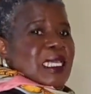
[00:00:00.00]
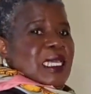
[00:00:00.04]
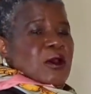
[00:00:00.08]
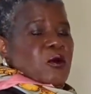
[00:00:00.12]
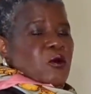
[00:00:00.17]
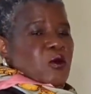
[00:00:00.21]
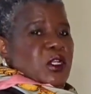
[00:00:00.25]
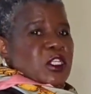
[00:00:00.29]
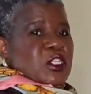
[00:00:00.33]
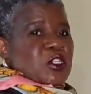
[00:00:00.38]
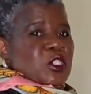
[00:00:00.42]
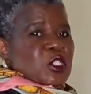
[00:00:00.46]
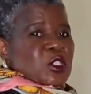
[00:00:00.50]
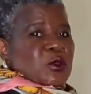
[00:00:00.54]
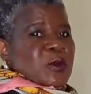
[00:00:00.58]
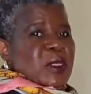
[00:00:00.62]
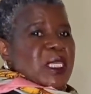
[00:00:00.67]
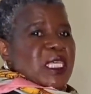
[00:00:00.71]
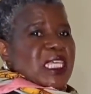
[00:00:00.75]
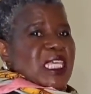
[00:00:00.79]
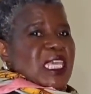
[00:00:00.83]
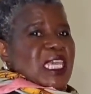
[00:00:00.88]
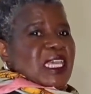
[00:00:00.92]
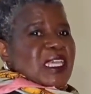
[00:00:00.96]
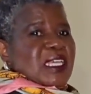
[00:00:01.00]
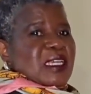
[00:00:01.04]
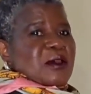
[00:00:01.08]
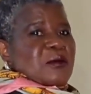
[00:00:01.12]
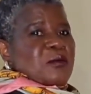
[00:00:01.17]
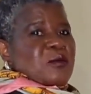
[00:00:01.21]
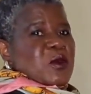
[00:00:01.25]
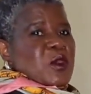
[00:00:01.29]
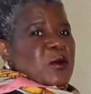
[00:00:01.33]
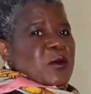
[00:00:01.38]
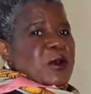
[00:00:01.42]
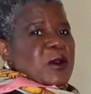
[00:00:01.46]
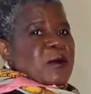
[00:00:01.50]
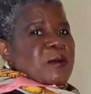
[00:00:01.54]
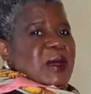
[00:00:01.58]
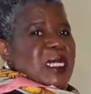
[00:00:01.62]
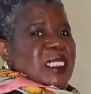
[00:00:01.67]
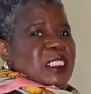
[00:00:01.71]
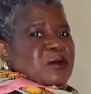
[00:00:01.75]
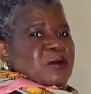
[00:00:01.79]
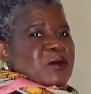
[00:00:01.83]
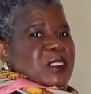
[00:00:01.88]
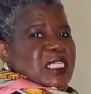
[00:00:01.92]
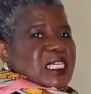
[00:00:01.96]
when you're speaking, people
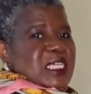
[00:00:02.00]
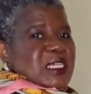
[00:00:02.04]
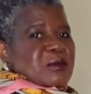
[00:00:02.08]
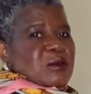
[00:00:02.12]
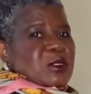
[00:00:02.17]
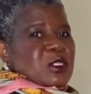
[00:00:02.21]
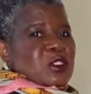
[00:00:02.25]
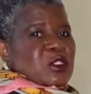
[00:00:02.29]
must be able